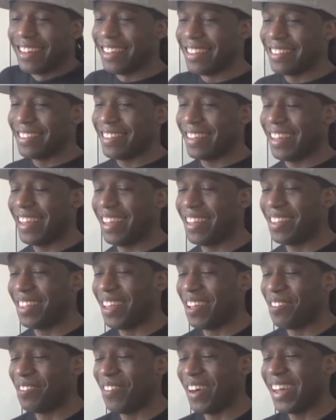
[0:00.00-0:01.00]
he
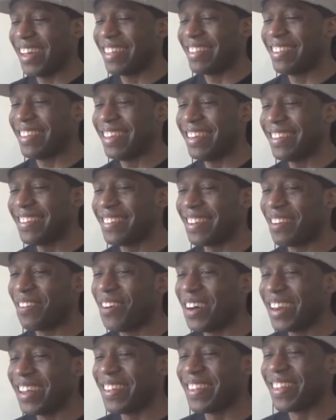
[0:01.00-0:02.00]
said white T-shirt.
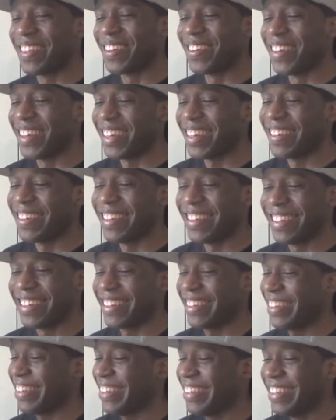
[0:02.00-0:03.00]
What you know? All right,
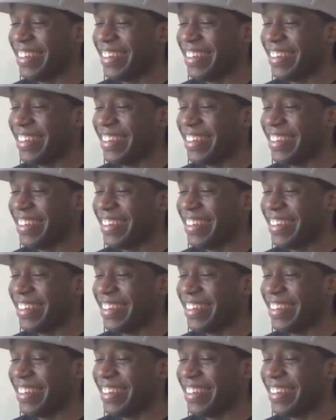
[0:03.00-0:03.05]
well,